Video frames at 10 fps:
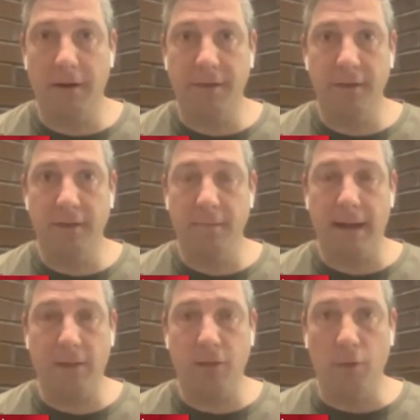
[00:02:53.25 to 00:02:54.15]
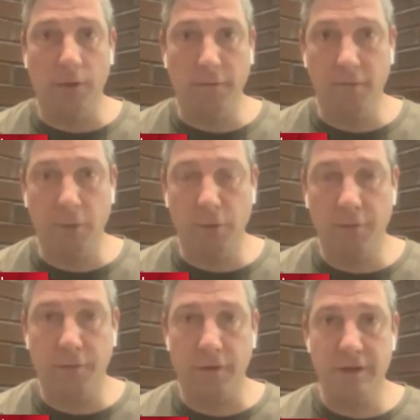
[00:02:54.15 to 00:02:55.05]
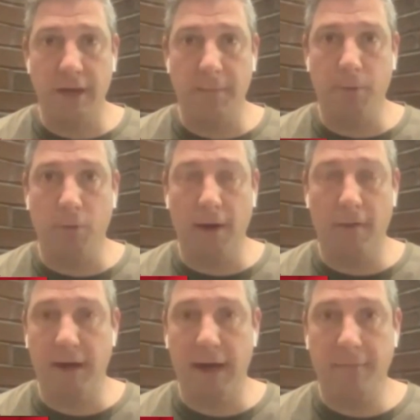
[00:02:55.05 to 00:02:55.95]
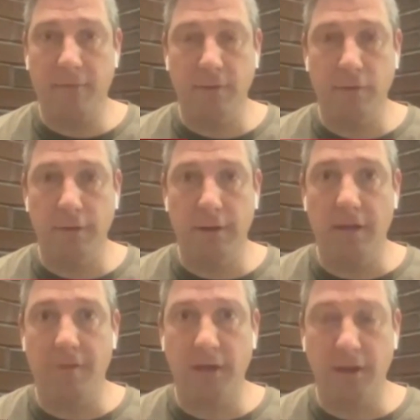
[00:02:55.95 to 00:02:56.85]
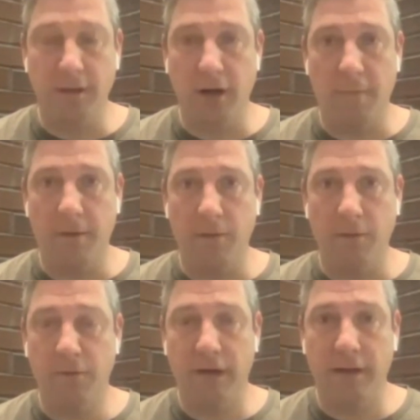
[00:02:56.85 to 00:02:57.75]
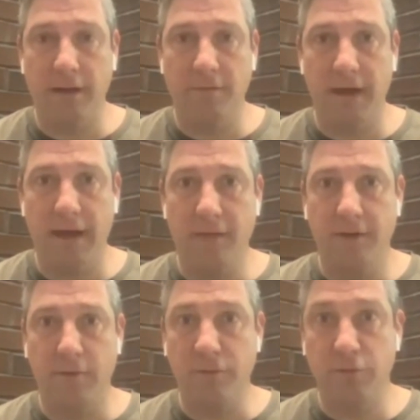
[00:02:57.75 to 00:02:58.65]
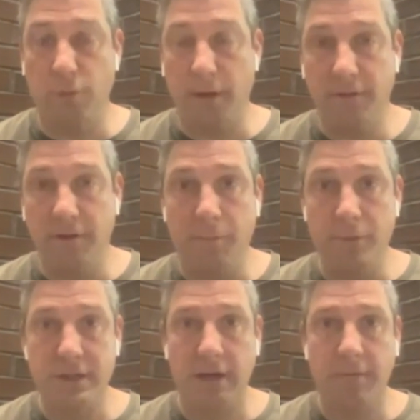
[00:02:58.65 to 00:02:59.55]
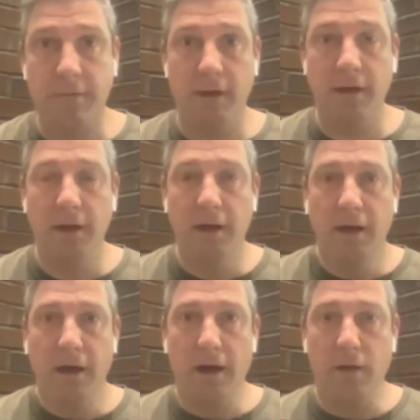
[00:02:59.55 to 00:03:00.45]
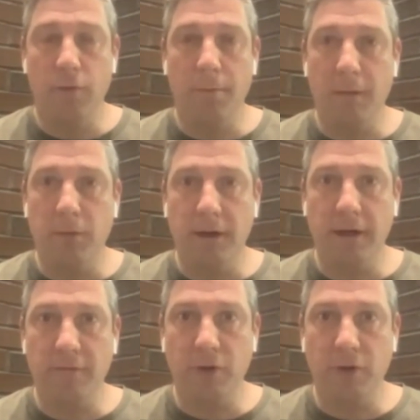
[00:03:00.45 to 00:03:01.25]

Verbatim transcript: I think the Matt Dolan voters, for example, have absolutely nothing in common with J.D. Vance. That was 20 some percent of the uh, Republican